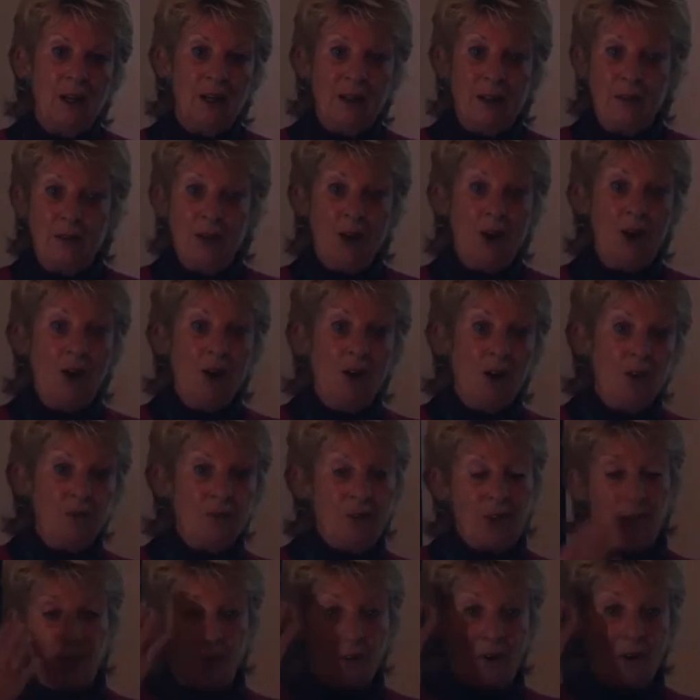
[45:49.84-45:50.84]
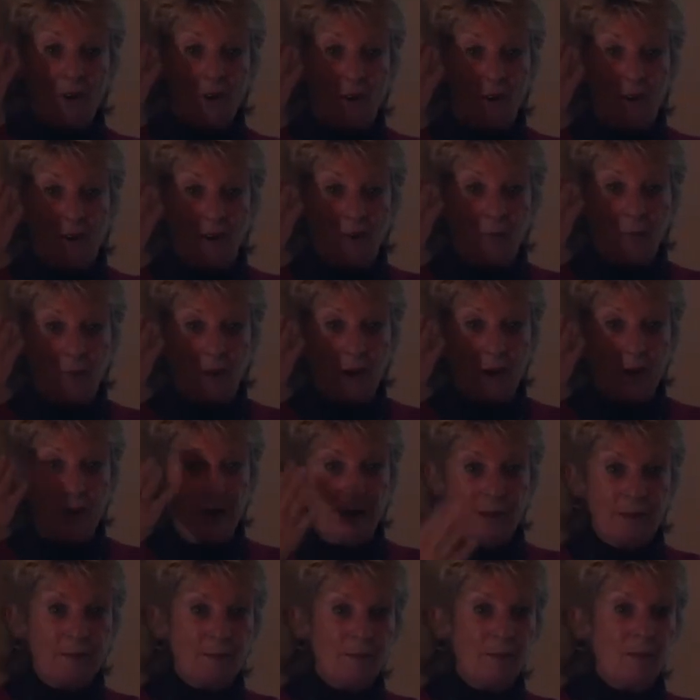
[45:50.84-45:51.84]
in the heart than there are in the
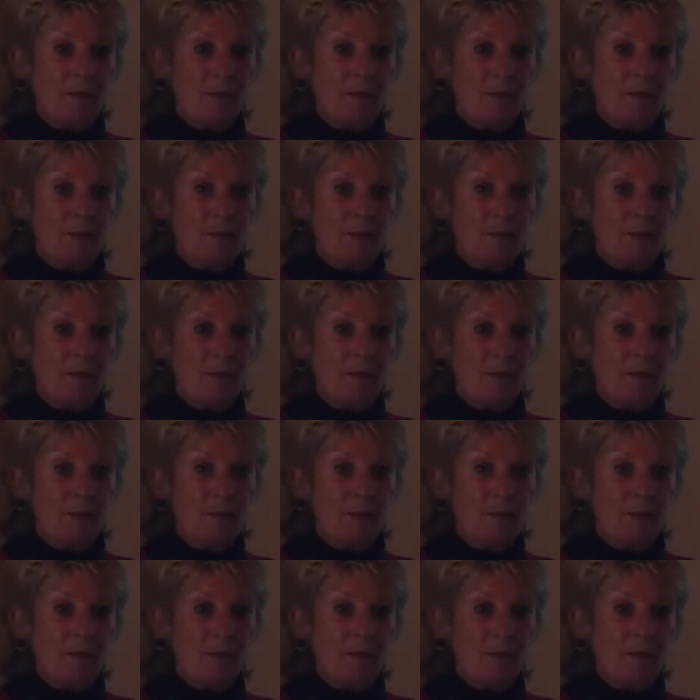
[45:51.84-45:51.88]
brain,